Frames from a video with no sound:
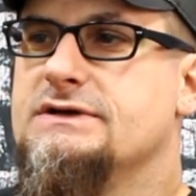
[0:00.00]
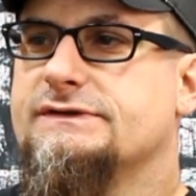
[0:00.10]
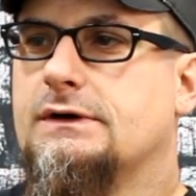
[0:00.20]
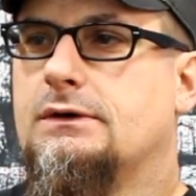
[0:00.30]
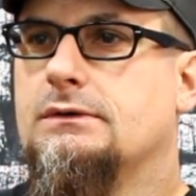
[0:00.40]

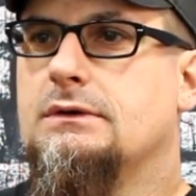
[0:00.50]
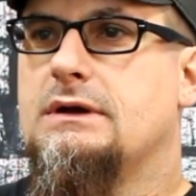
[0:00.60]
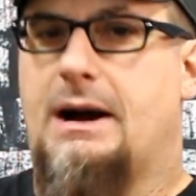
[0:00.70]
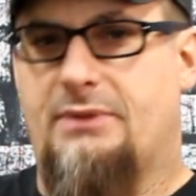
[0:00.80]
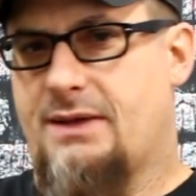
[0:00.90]
So
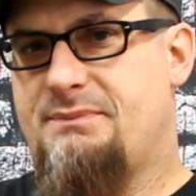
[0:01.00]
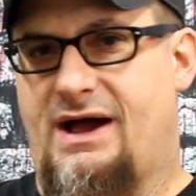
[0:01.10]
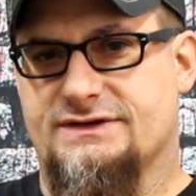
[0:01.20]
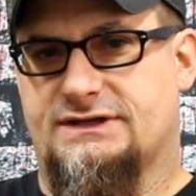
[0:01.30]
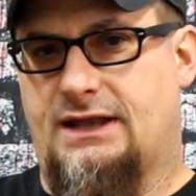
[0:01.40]
I'm going to
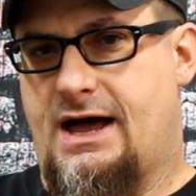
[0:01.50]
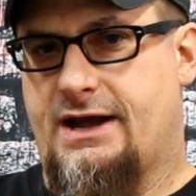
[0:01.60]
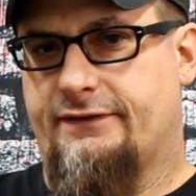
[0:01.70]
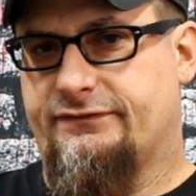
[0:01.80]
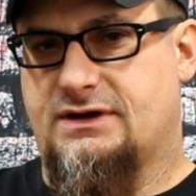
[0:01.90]
bounce a
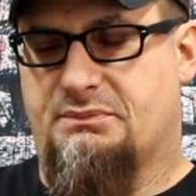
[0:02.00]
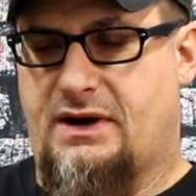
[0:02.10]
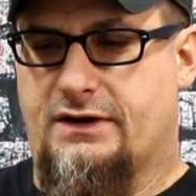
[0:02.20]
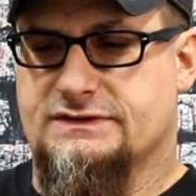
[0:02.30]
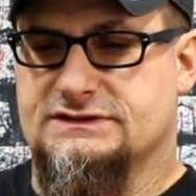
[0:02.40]
lot of
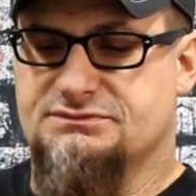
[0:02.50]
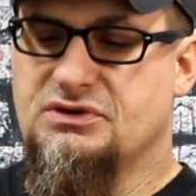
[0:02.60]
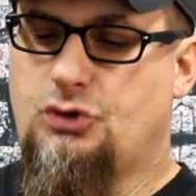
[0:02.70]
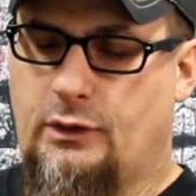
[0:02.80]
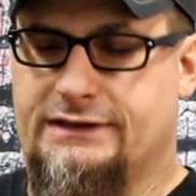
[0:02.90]
comparisons
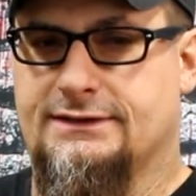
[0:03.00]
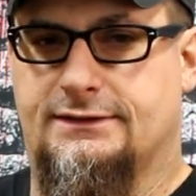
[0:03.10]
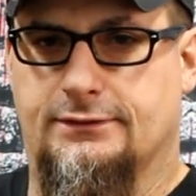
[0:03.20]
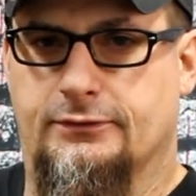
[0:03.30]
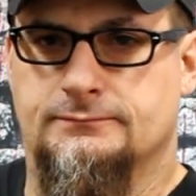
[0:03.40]
between the
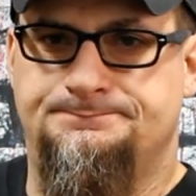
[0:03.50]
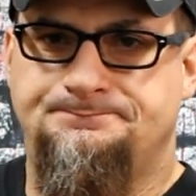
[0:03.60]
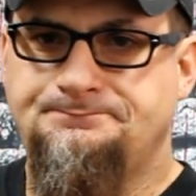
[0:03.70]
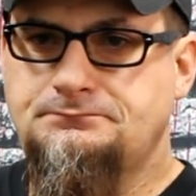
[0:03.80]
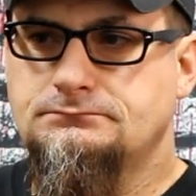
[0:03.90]
two
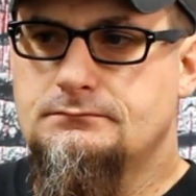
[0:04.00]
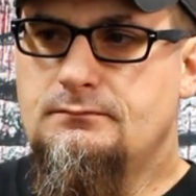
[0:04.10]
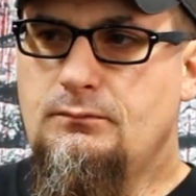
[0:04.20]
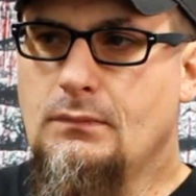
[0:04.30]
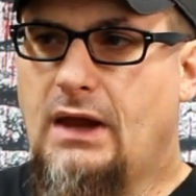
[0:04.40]

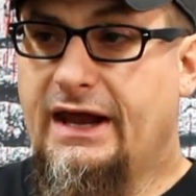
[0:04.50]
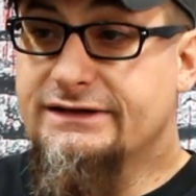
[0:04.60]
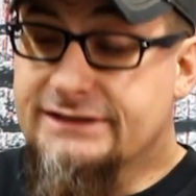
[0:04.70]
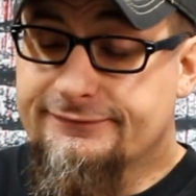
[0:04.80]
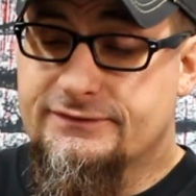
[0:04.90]

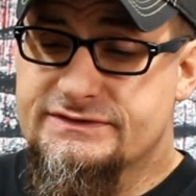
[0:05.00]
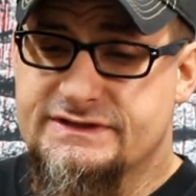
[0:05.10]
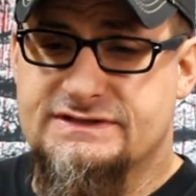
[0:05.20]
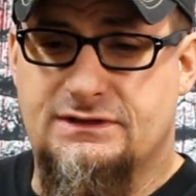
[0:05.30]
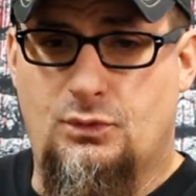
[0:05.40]
and
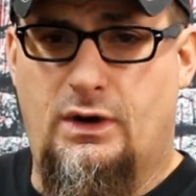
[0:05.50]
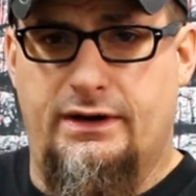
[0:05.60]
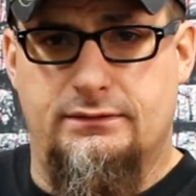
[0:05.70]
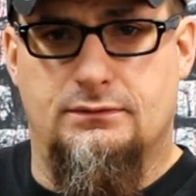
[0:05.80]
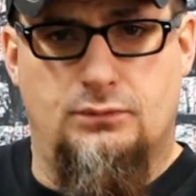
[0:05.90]
differences in
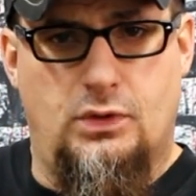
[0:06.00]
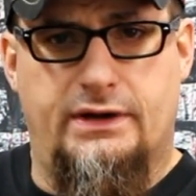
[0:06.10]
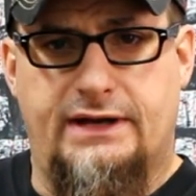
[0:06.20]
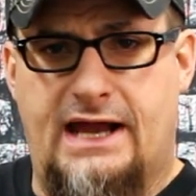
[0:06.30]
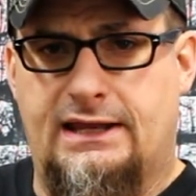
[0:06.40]
what
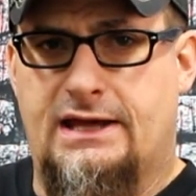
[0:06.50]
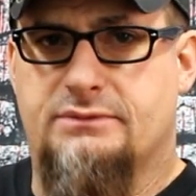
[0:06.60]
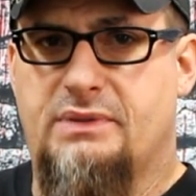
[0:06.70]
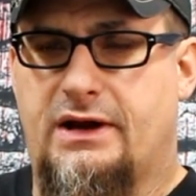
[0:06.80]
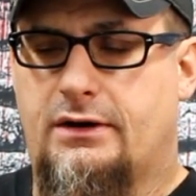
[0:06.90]
I
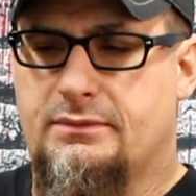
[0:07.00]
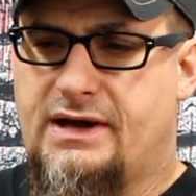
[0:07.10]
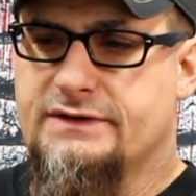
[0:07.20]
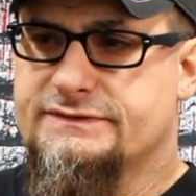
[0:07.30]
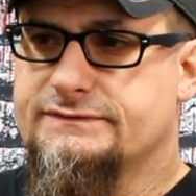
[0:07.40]
like better
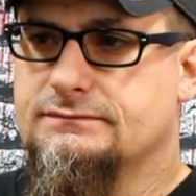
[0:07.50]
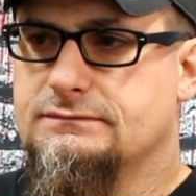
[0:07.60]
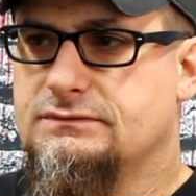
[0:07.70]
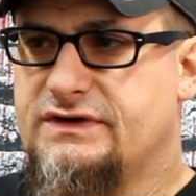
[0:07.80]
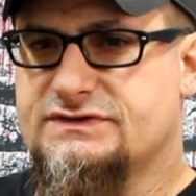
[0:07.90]
about
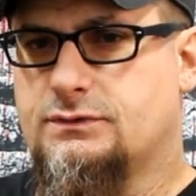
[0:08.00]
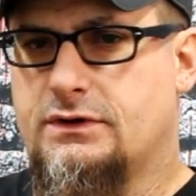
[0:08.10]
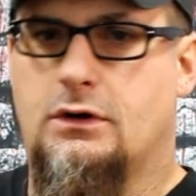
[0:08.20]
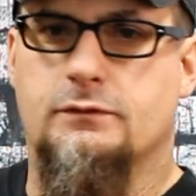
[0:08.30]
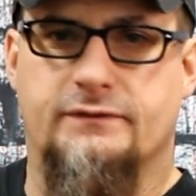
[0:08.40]
this
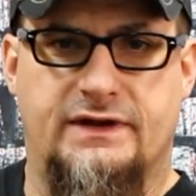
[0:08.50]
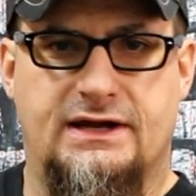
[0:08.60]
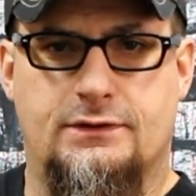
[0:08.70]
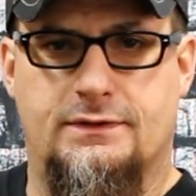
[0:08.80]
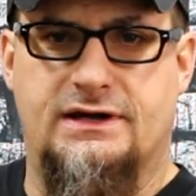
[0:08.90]
one over
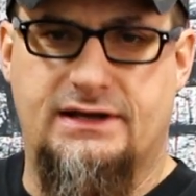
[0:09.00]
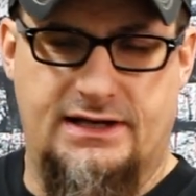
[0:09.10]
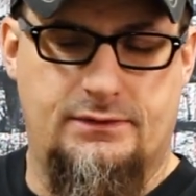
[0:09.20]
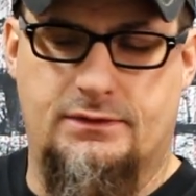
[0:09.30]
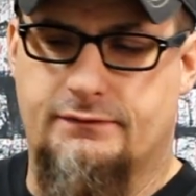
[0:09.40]
the other one and the
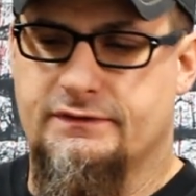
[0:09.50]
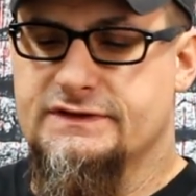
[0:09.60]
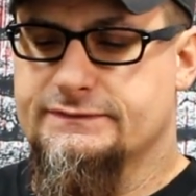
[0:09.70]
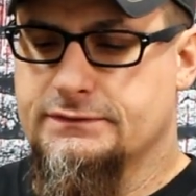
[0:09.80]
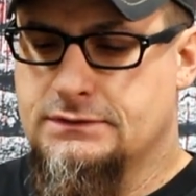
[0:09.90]
other one over
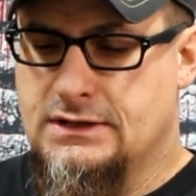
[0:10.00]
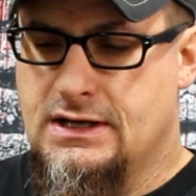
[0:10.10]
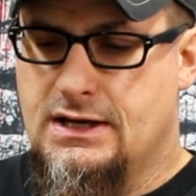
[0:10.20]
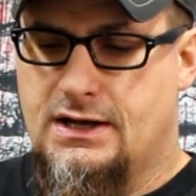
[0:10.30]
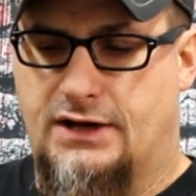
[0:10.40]
this one.
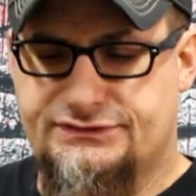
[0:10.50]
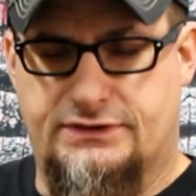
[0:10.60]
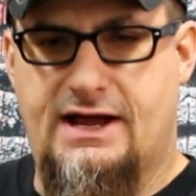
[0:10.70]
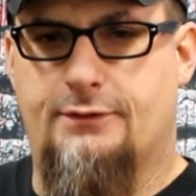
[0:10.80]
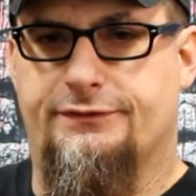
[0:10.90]
I'll
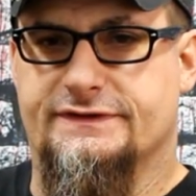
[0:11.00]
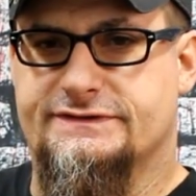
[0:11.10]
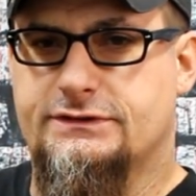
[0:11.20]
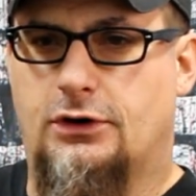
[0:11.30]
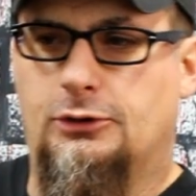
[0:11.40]
start out with the
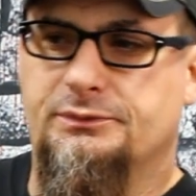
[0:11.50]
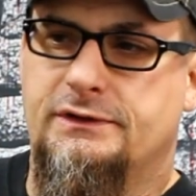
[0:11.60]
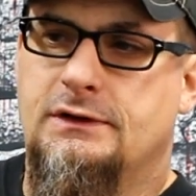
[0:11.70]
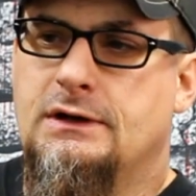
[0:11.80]
sculpt.